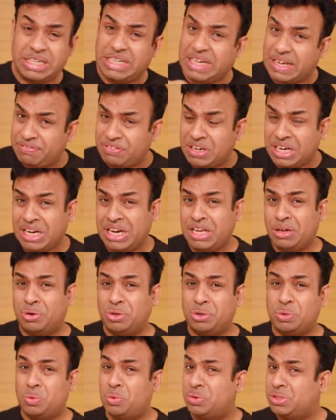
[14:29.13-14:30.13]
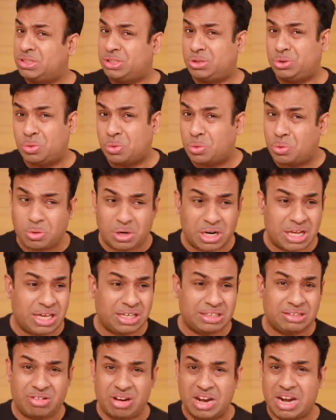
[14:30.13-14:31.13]
definitely go to a store
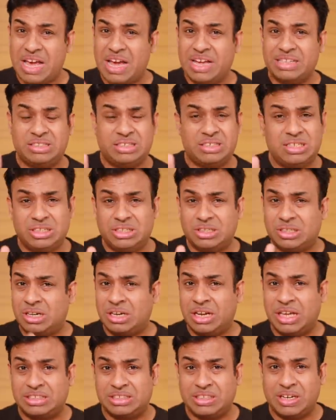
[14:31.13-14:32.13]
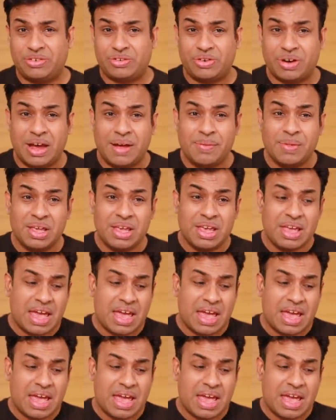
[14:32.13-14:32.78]
like Reliance Digital, et cetera,